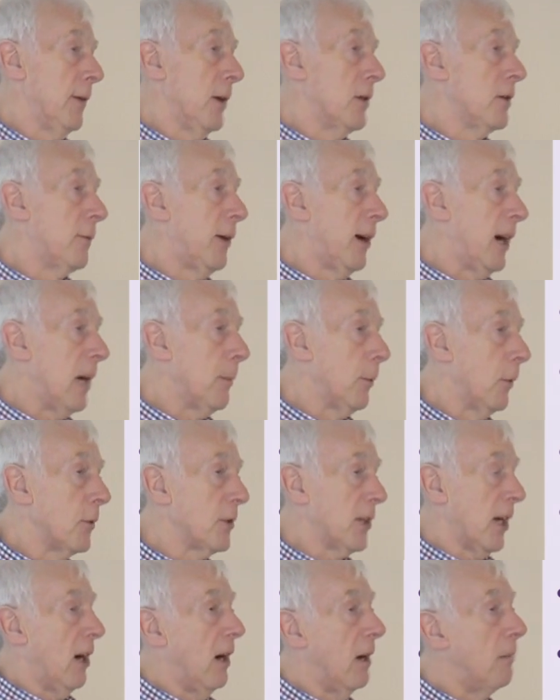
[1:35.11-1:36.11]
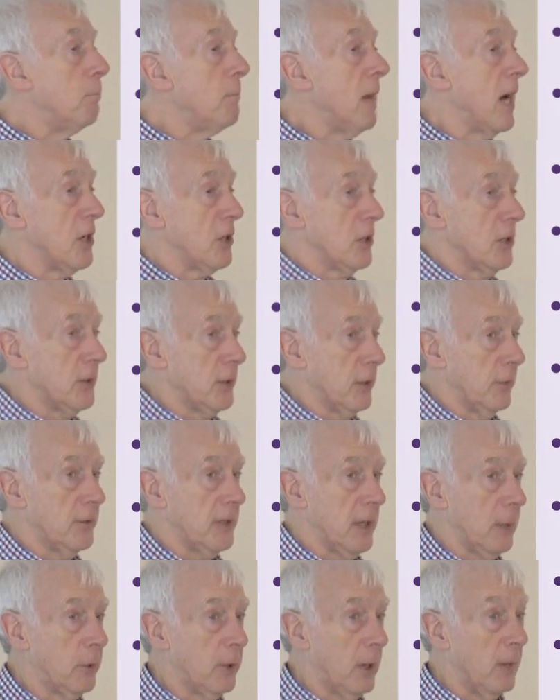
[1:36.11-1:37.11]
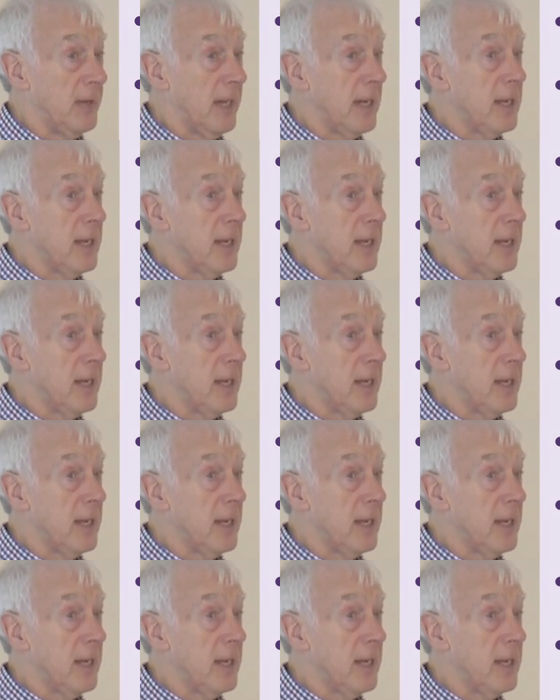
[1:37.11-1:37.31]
those variables are measures of some kind.